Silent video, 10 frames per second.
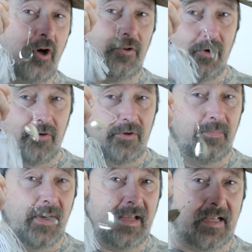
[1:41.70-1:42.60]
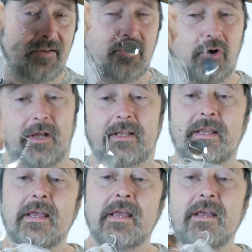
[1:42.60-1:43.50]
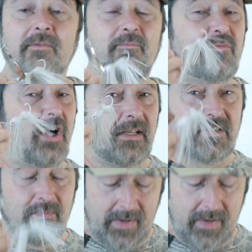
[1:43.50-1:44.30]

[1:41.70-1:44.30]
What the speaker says: caught northern pike, I've caught tons